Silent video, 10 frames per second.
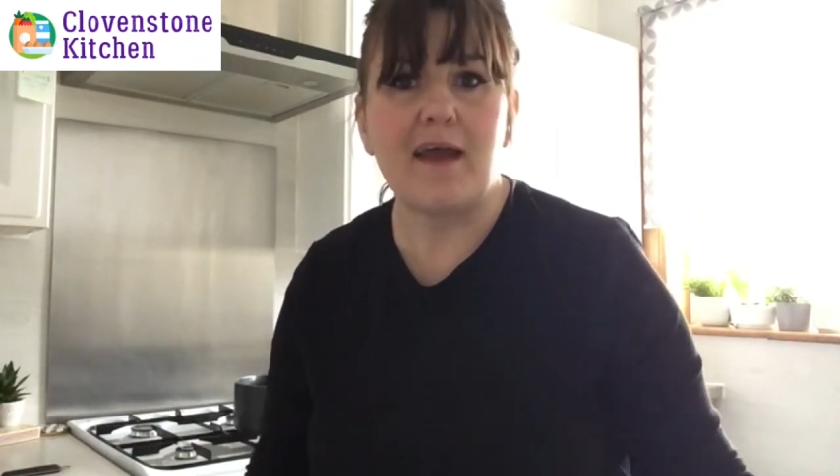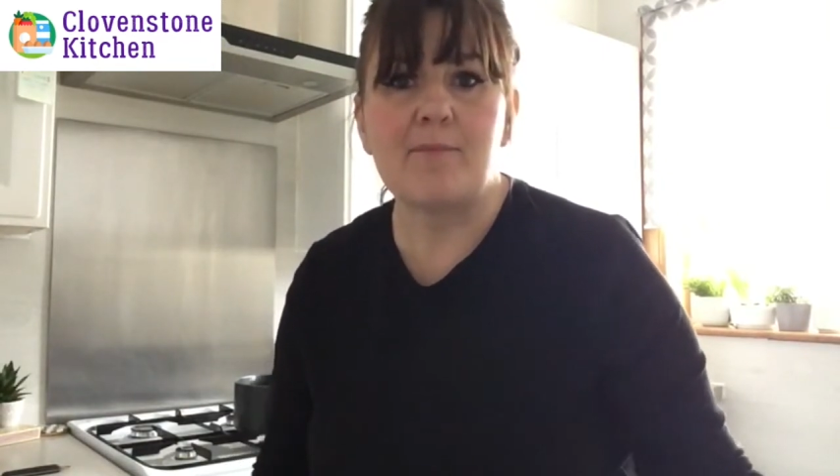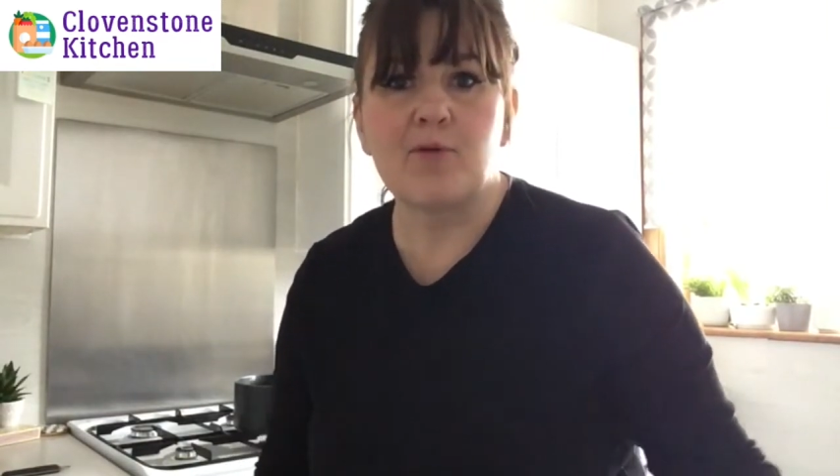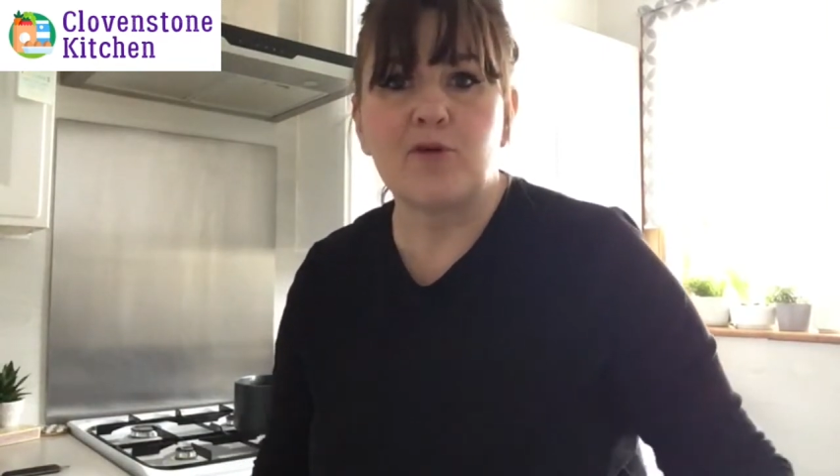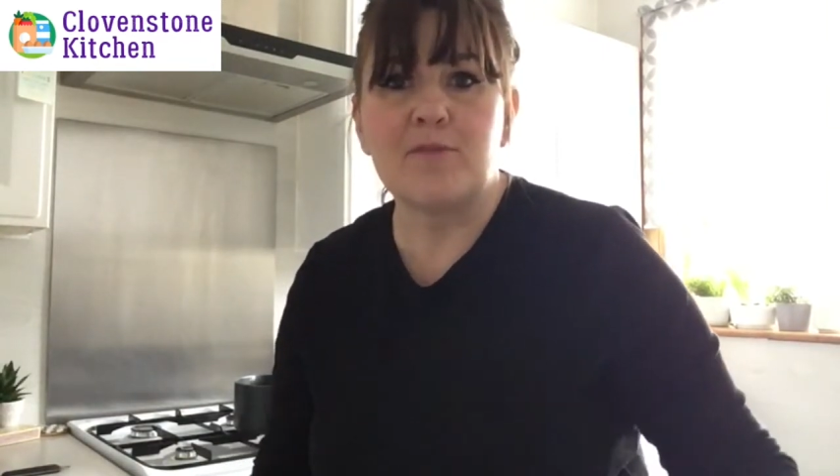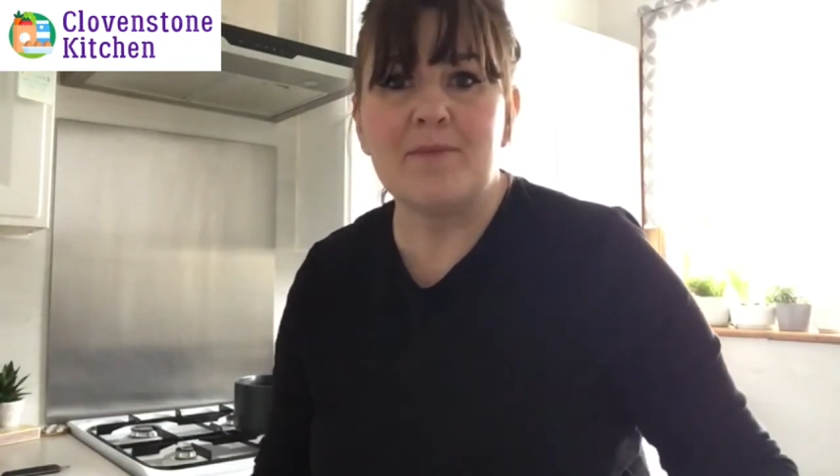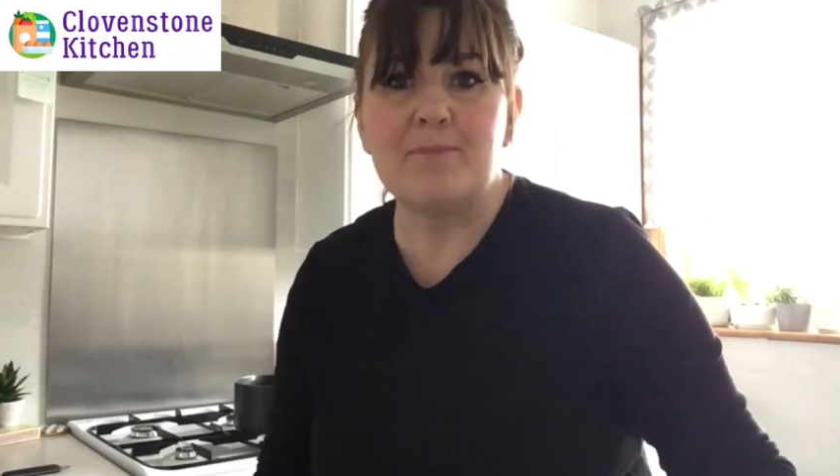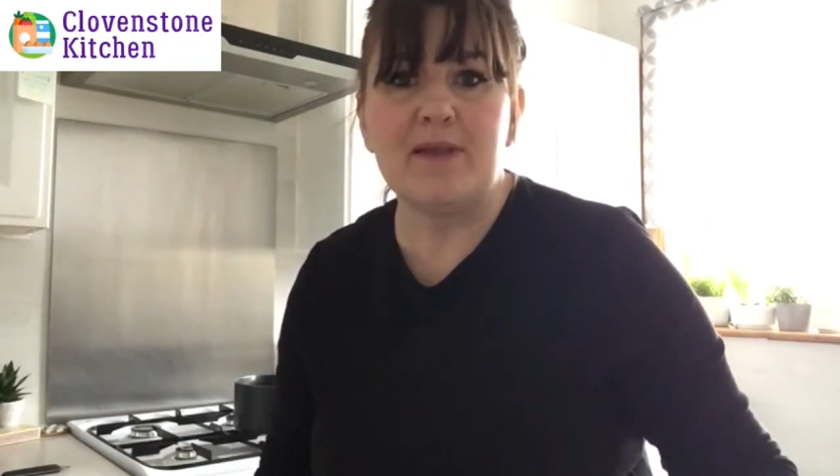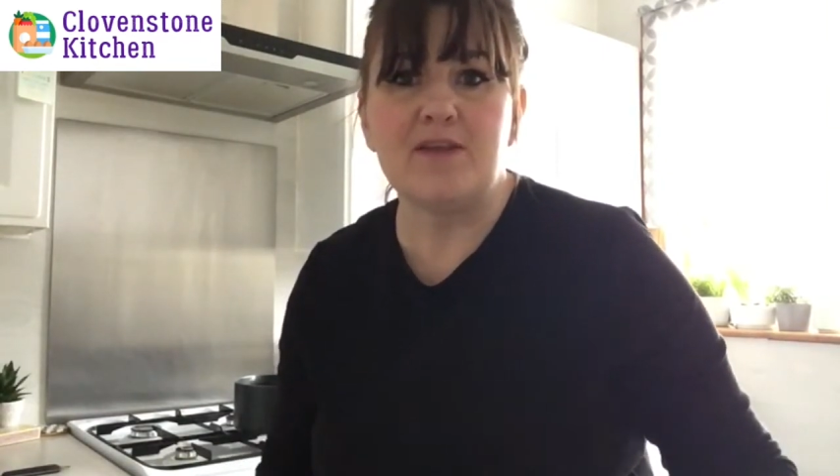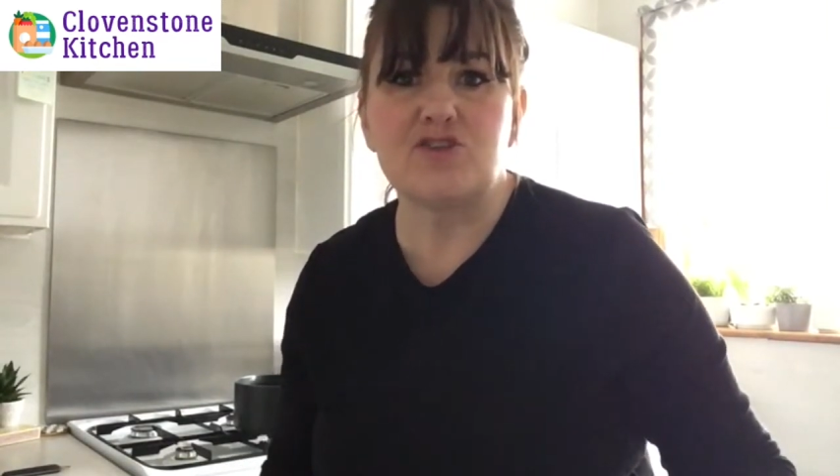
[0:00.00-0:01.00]
I'm going to
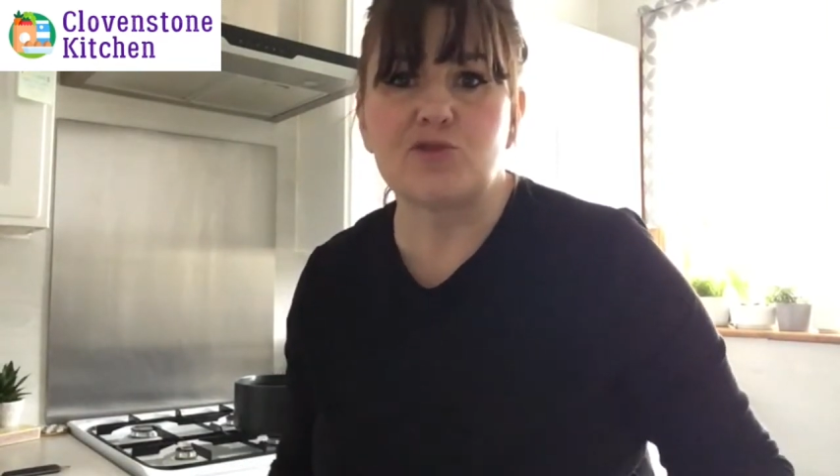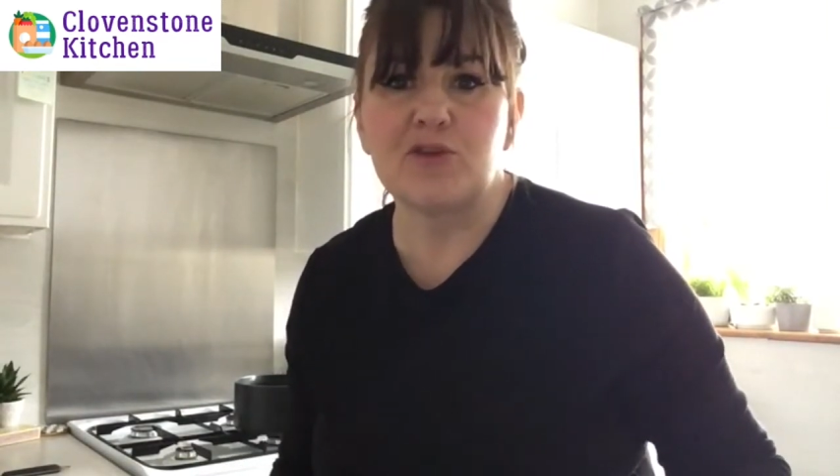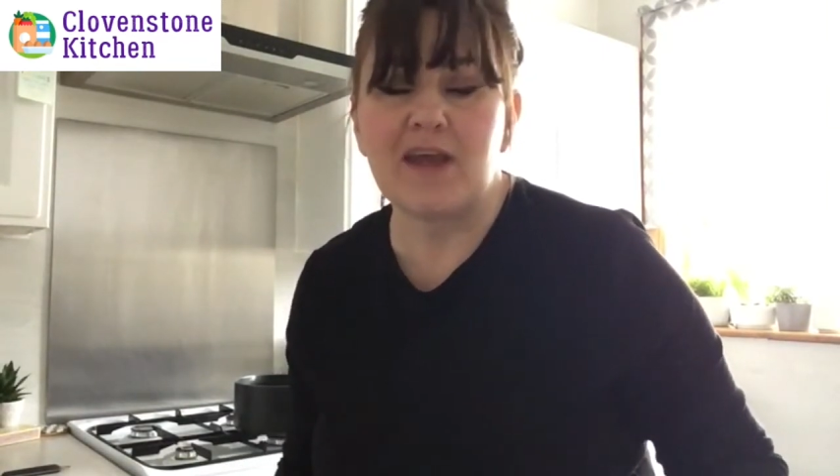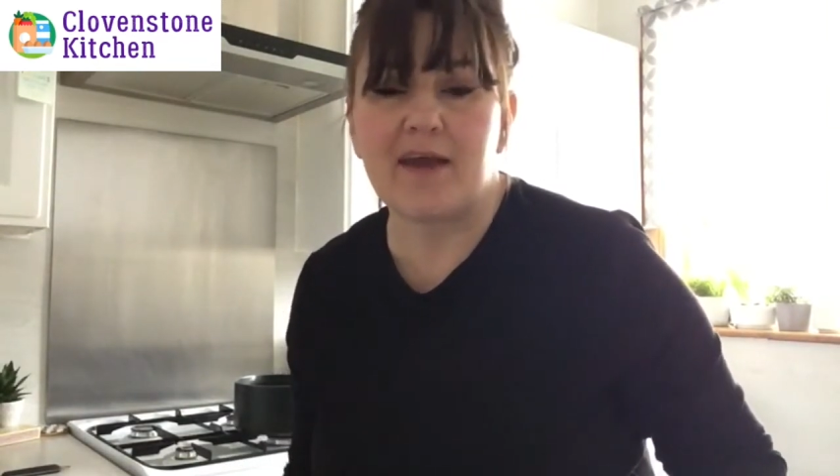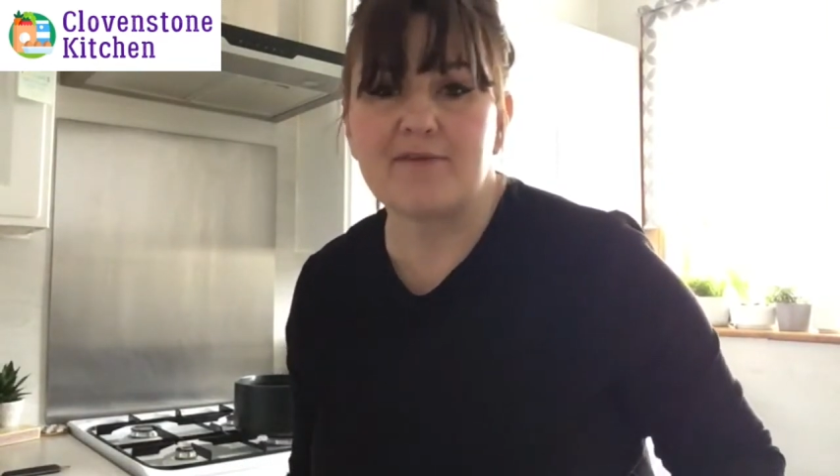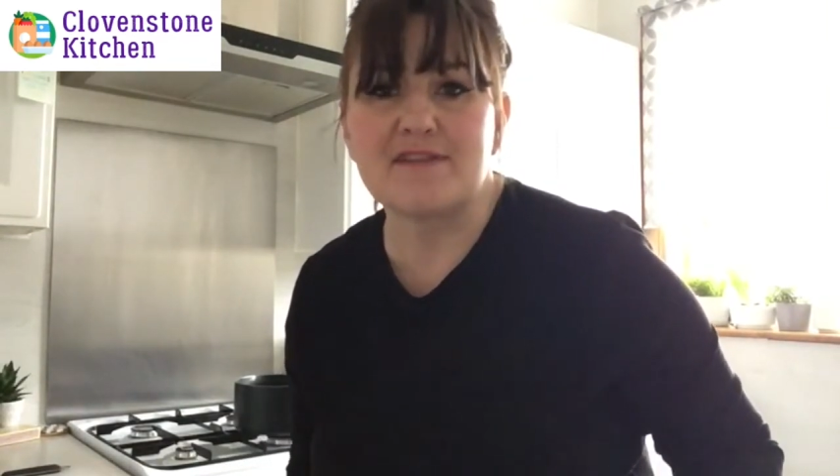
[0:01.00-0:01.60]
be showing you how